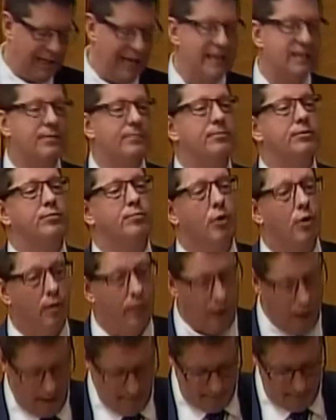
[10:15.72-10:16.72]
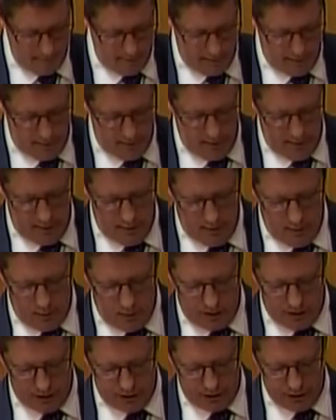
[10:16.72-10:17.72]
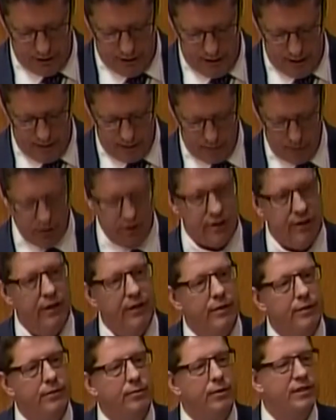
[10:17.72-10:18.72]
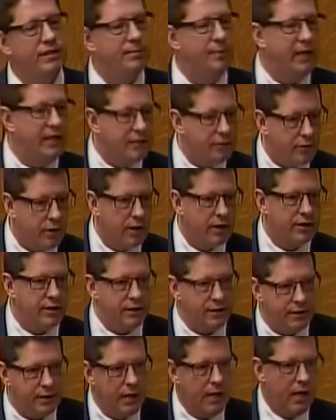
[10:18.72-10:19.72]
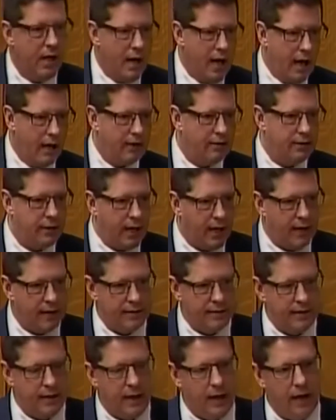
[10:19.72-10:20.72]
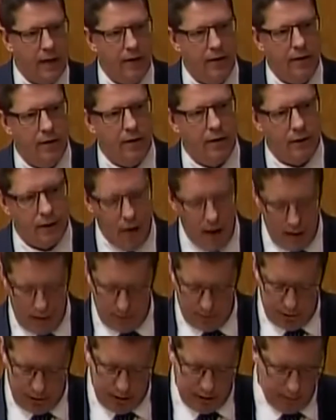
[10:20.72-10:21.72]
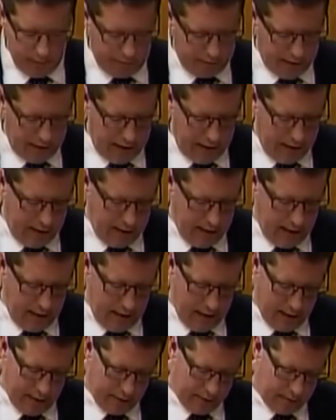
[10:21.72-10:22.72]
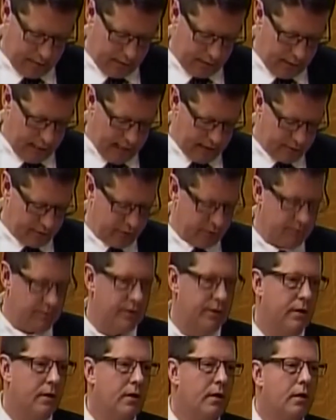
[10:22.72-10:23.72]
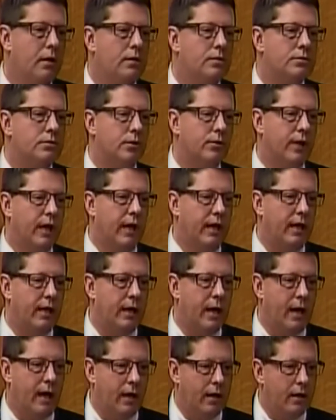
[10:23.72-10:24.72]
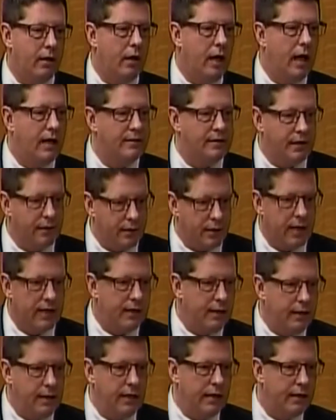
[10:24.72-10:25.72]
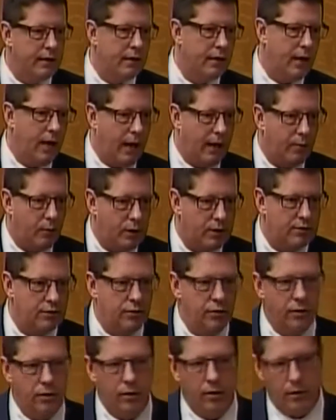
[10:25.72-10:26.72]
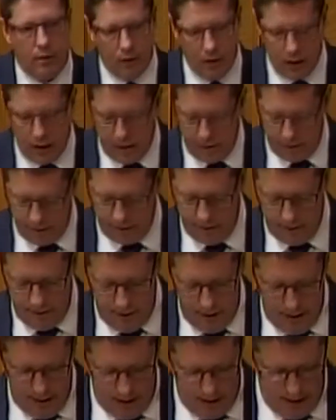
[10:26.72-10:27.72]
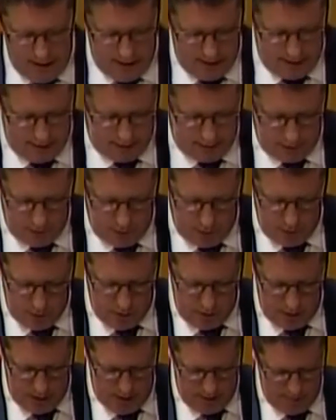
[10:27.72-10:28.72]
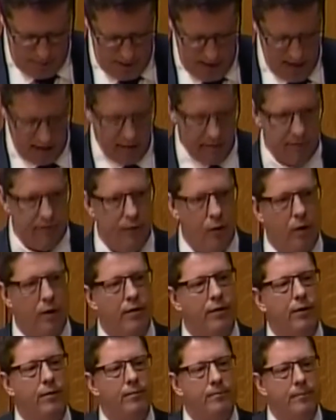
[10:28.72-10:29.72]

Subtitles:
classrooms program, which deals with space crunches as they're kind of plug-and-play classrooms. So they, as they're needed at one school or another, they can go back and forth.